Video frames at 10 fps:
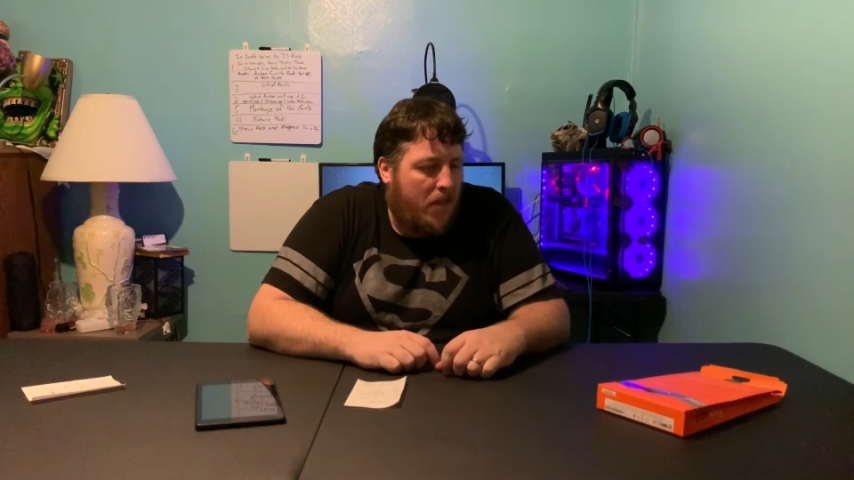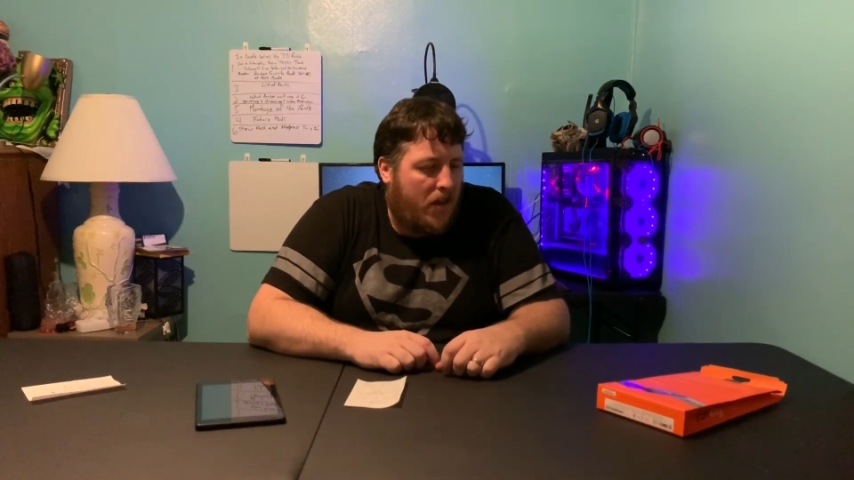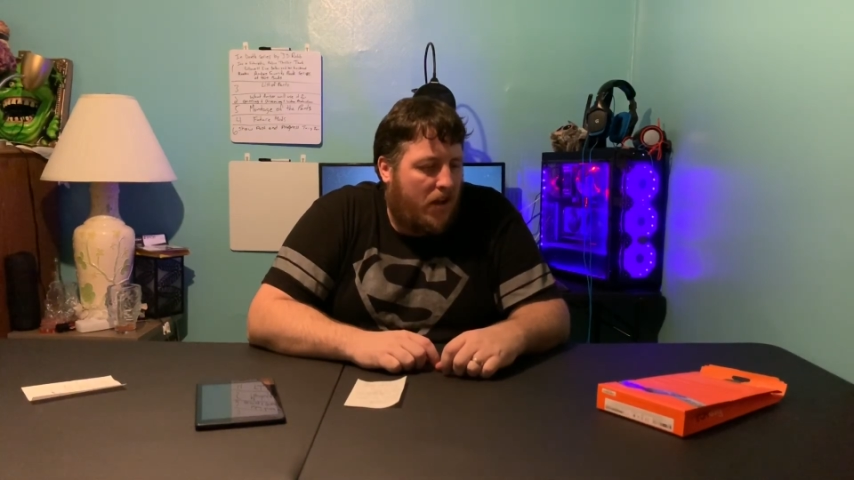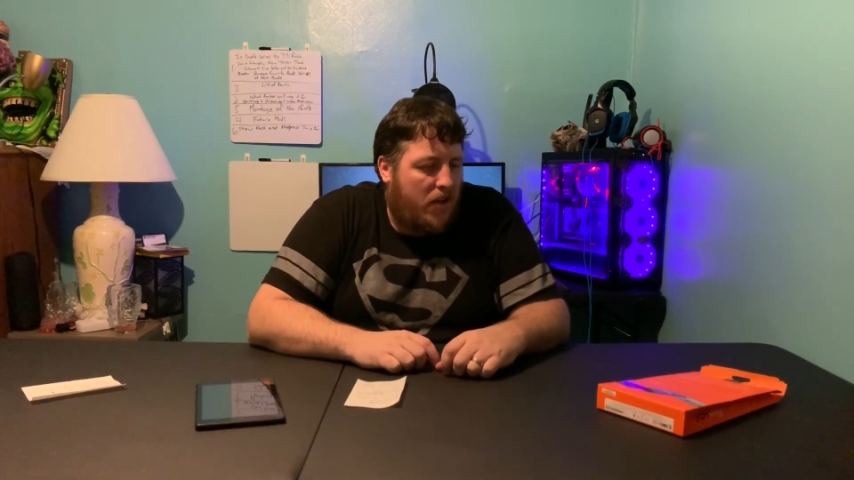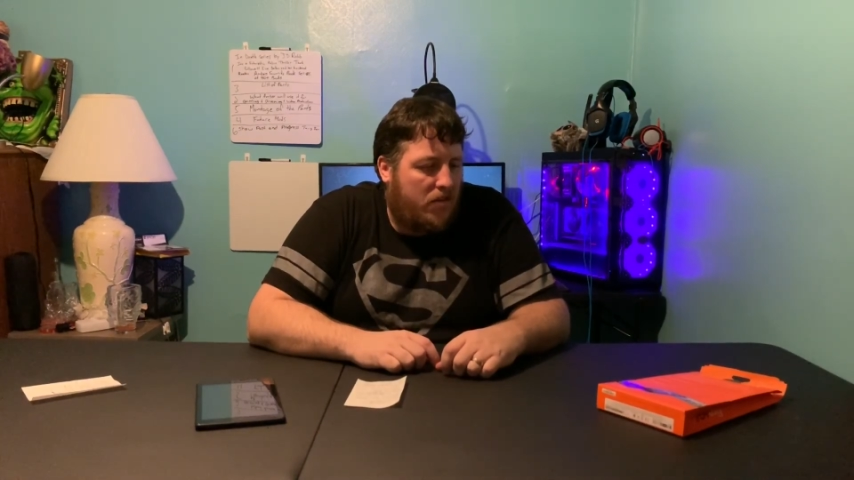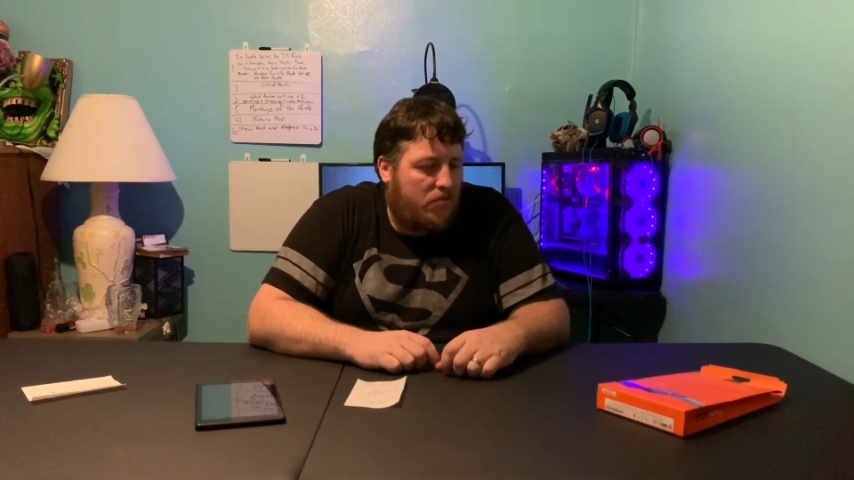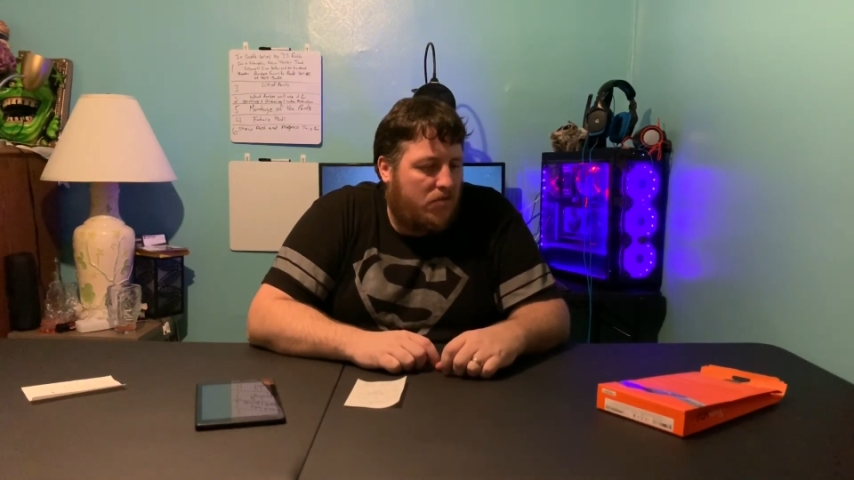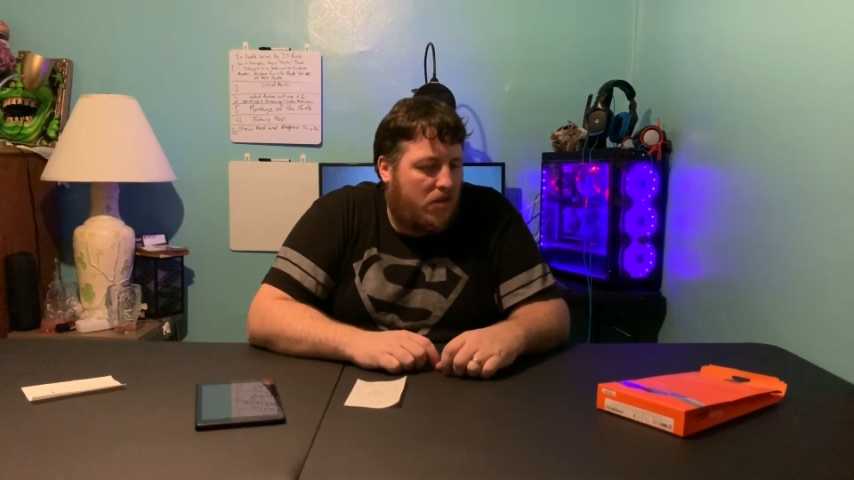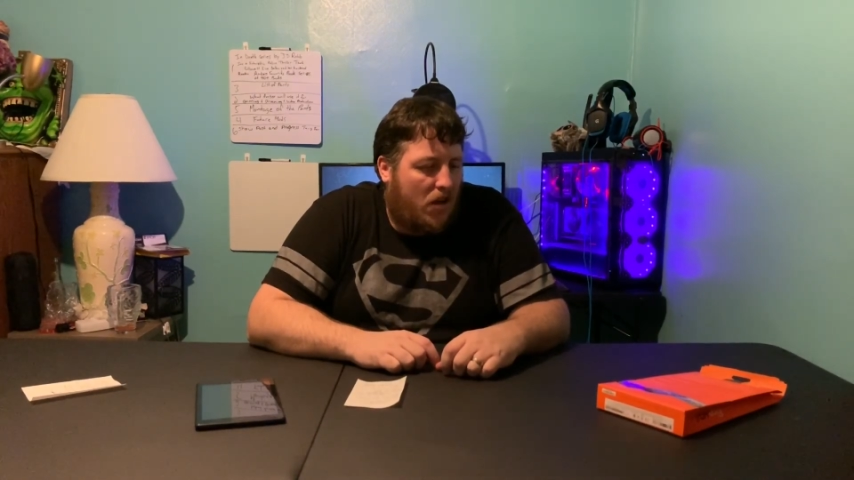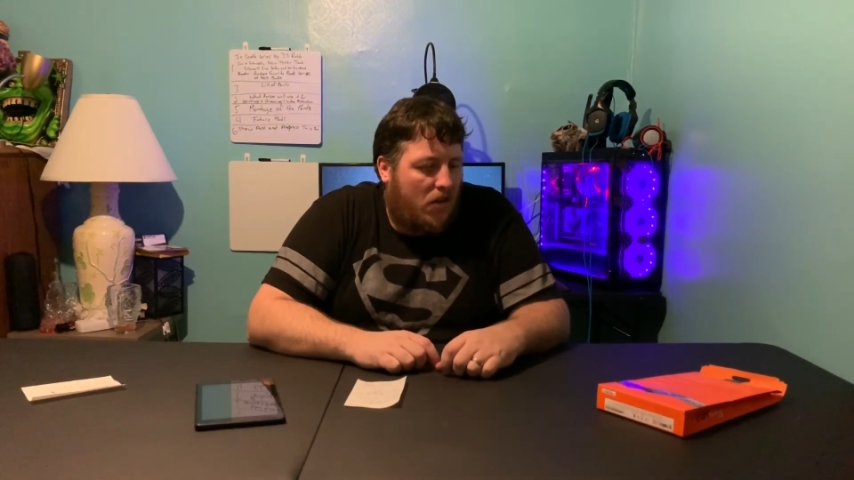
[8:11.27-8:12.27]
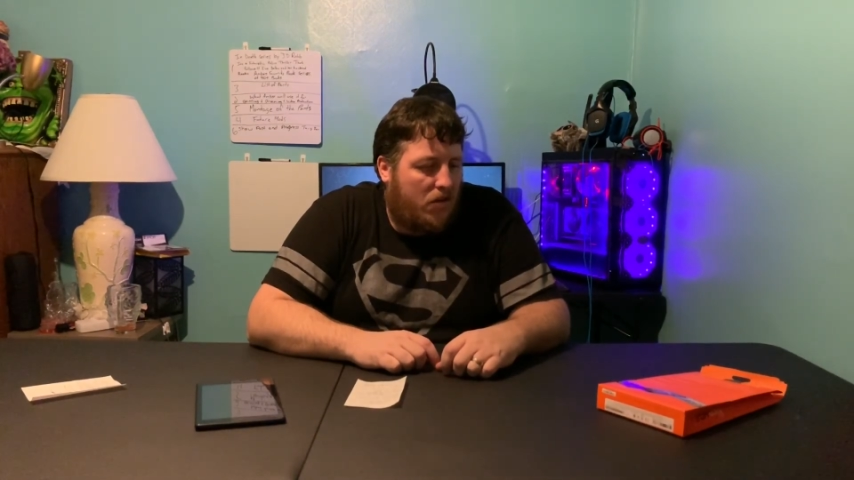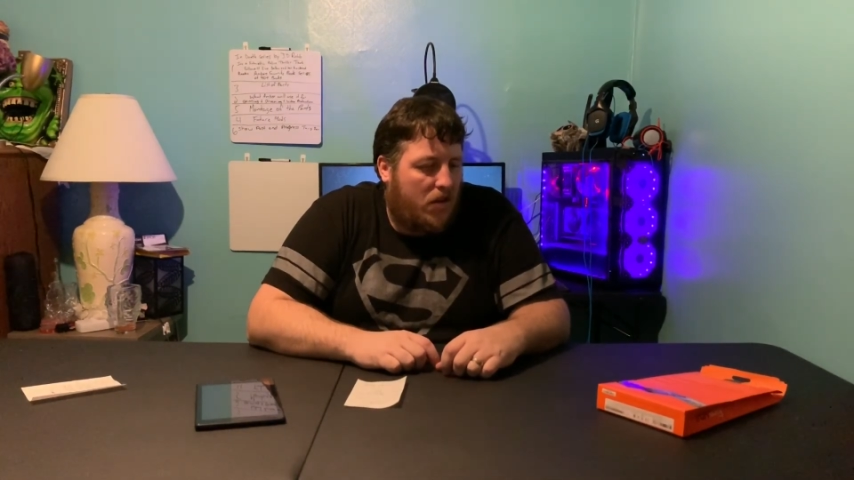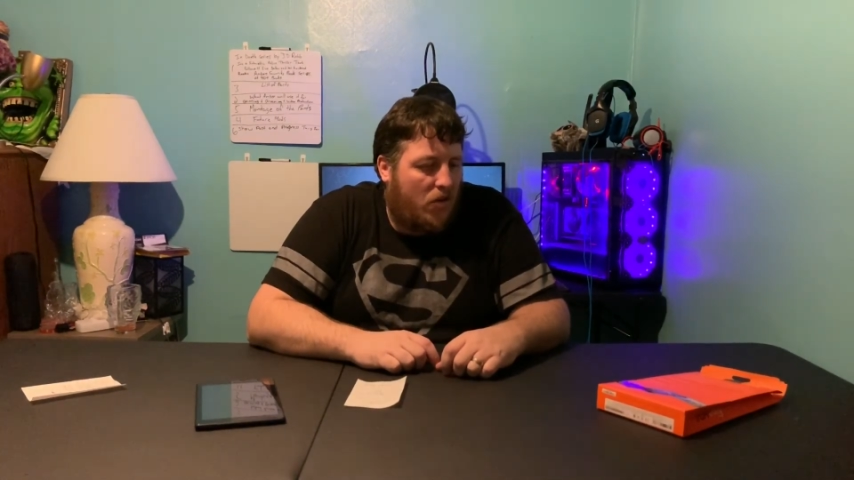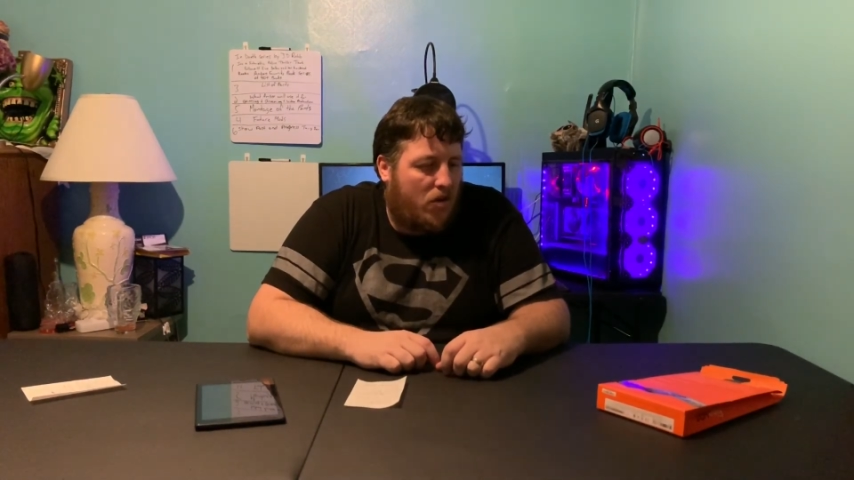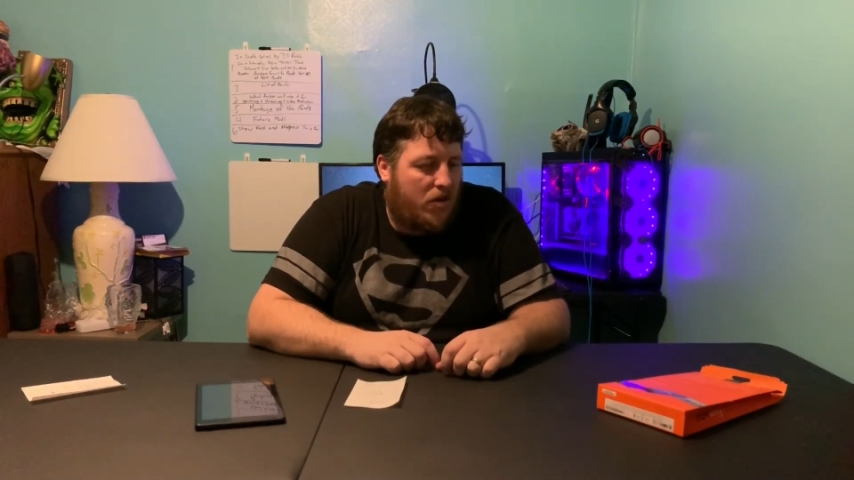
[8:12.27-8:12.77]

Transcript: And in order